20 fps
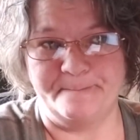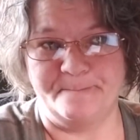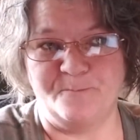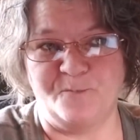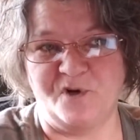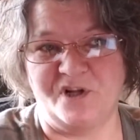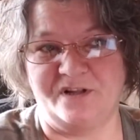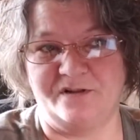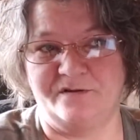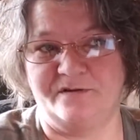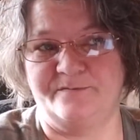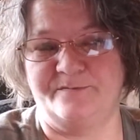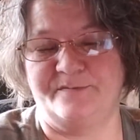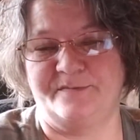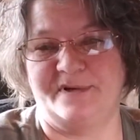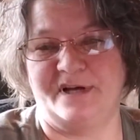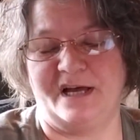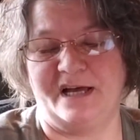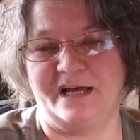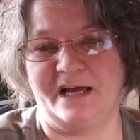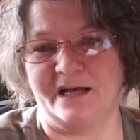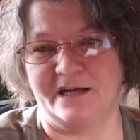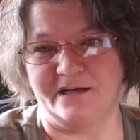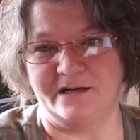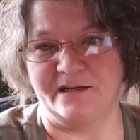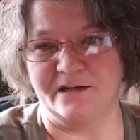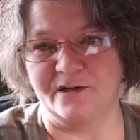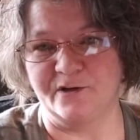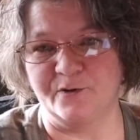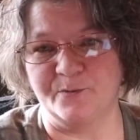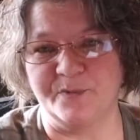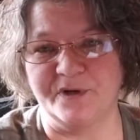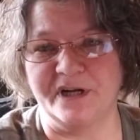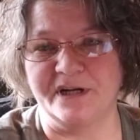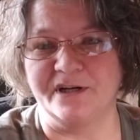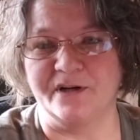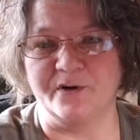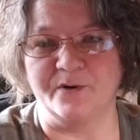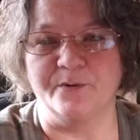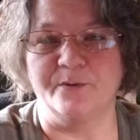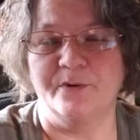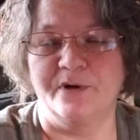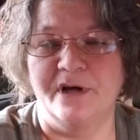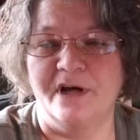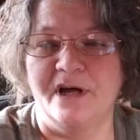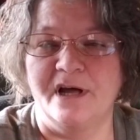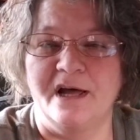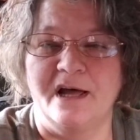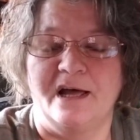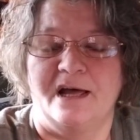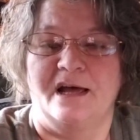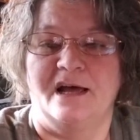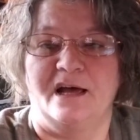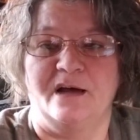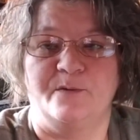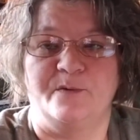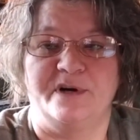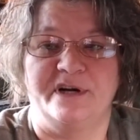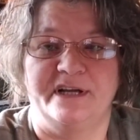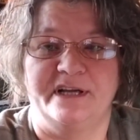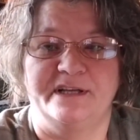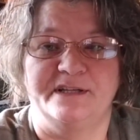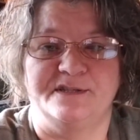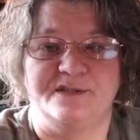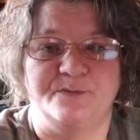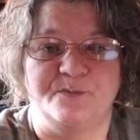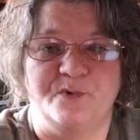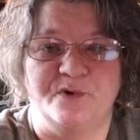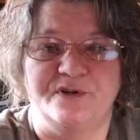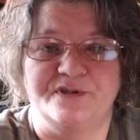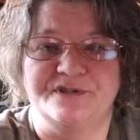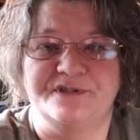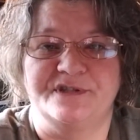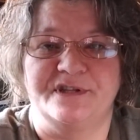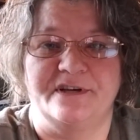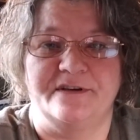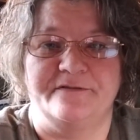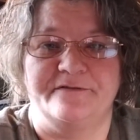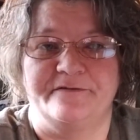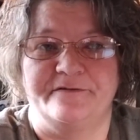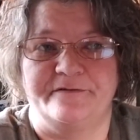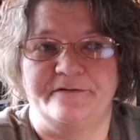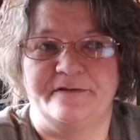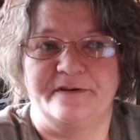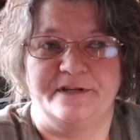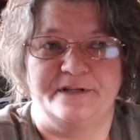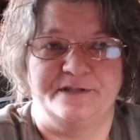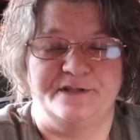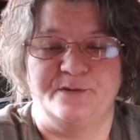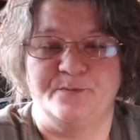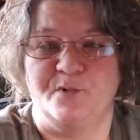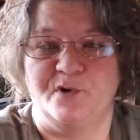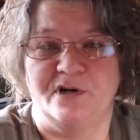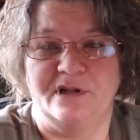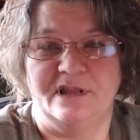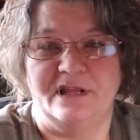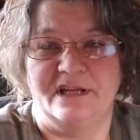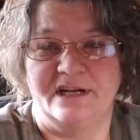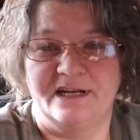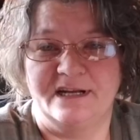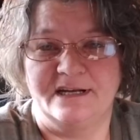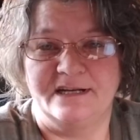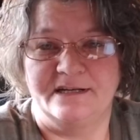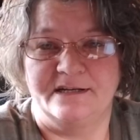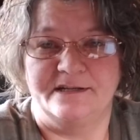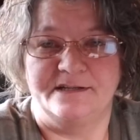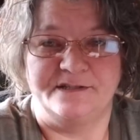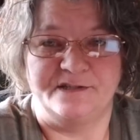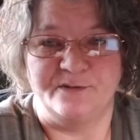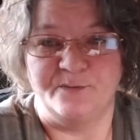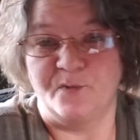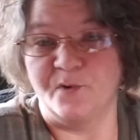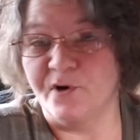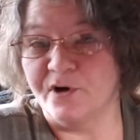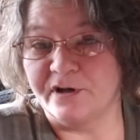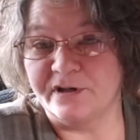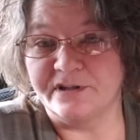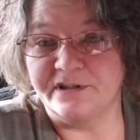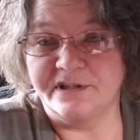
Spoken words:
Well, I kind of do, but I don't. I want to get some more stuff some more linen, some more